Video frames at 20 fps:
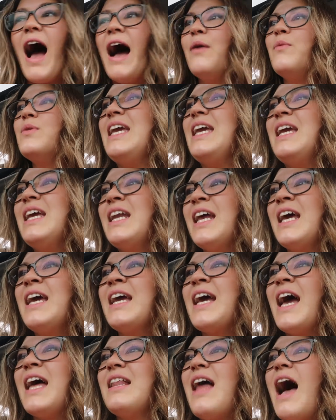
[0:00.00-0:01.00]
I
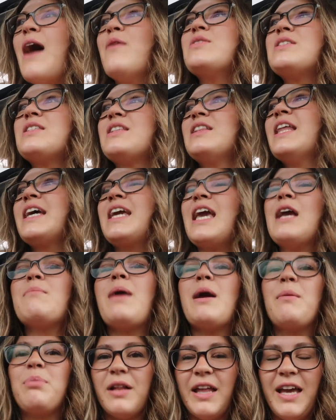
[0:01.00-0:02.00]
eating, I was licking
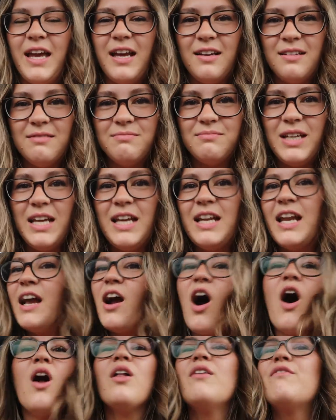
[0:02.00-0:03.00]
my plate, eating
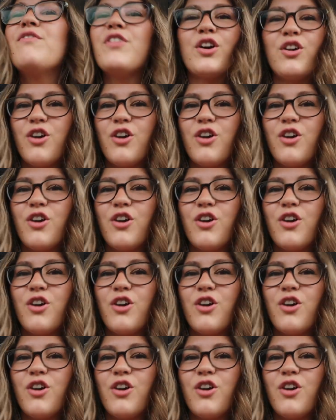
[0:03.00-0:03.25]
all of the